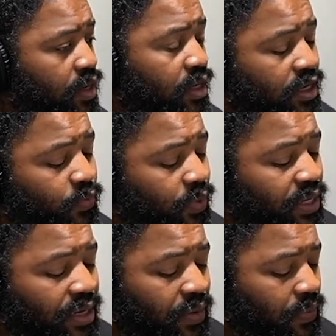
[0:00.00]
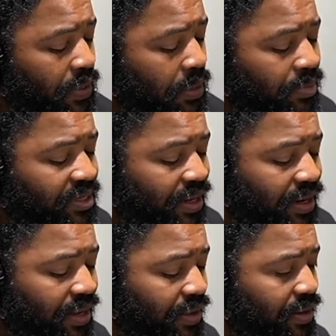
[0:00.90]
because we don't want to miss
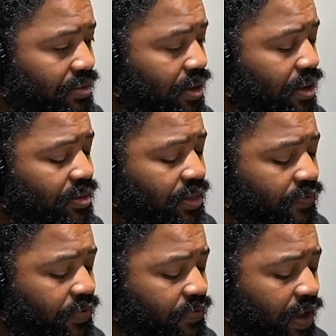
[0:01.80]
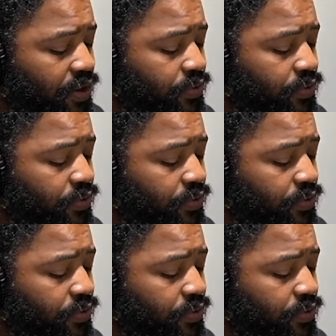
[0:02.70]
anything because all this stuff is vital.